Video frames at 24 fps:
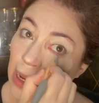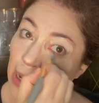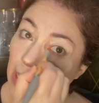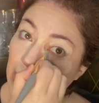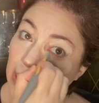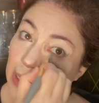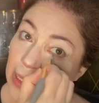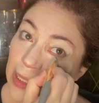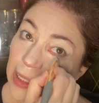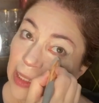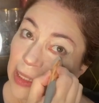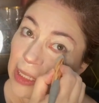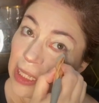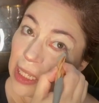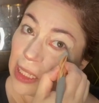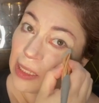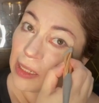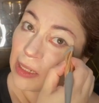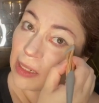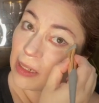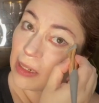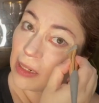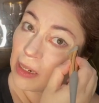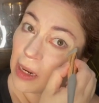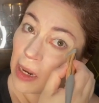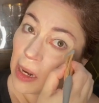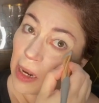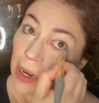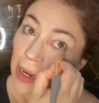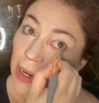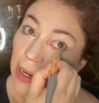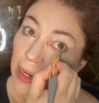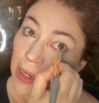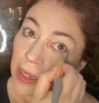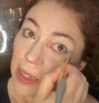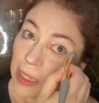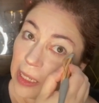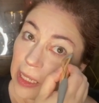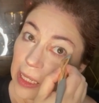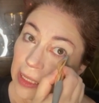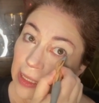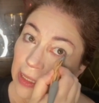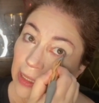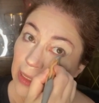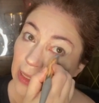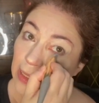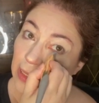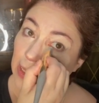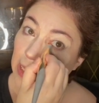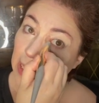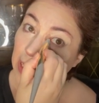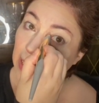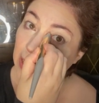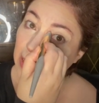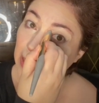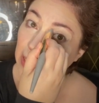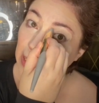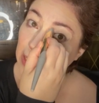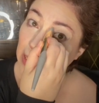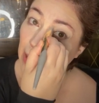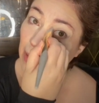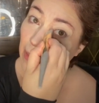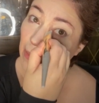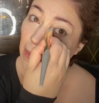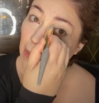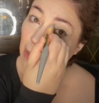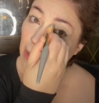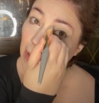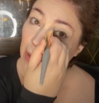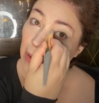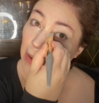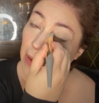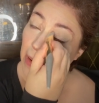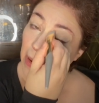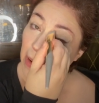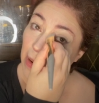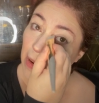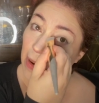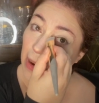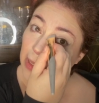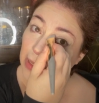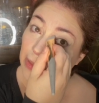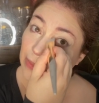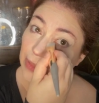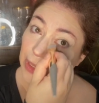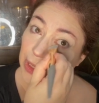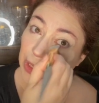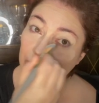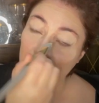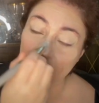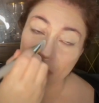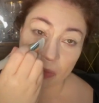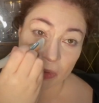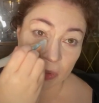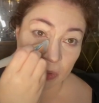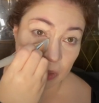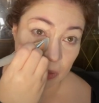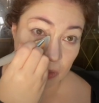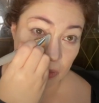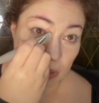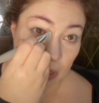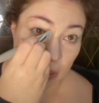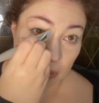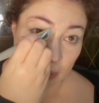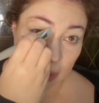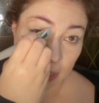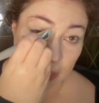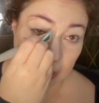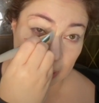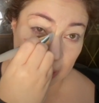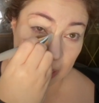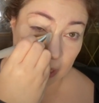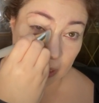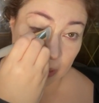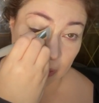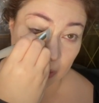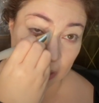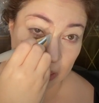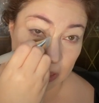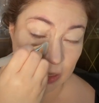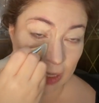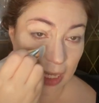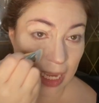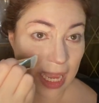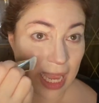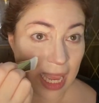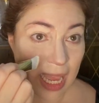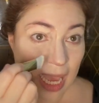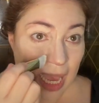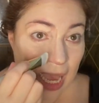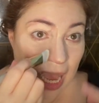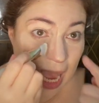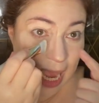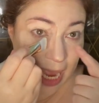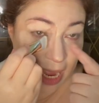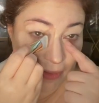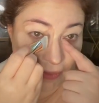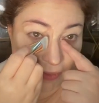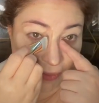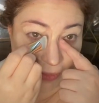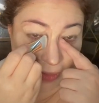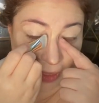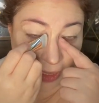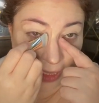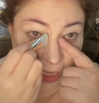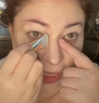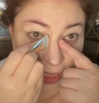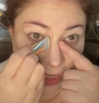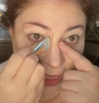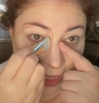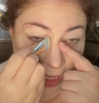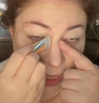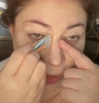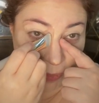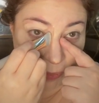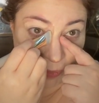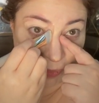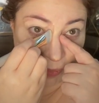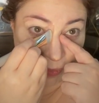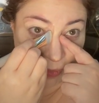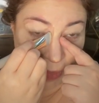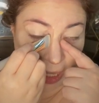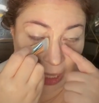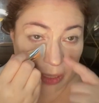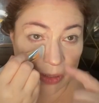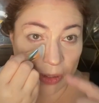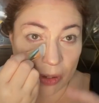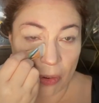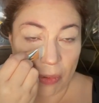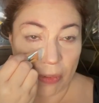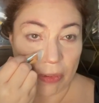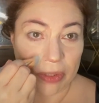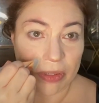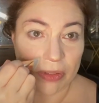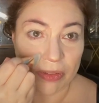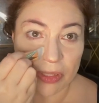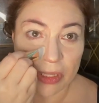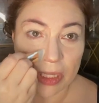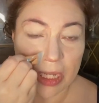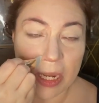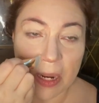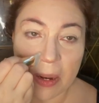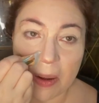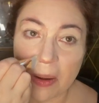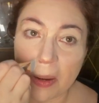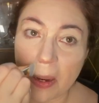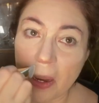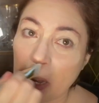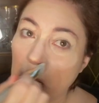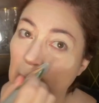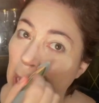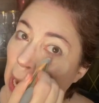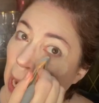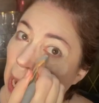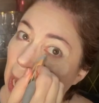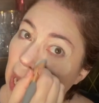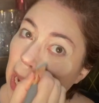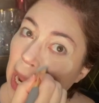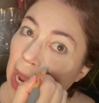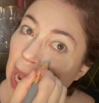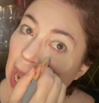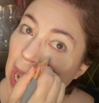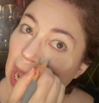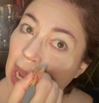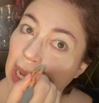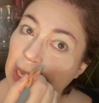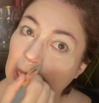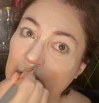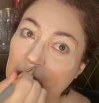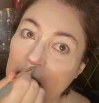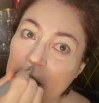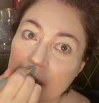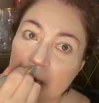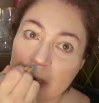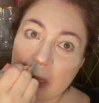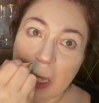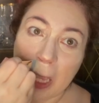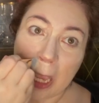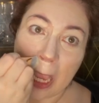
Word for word: concealer in these, you know, hard to reach corners, like right in here, because I have really deep inner corners here, and it's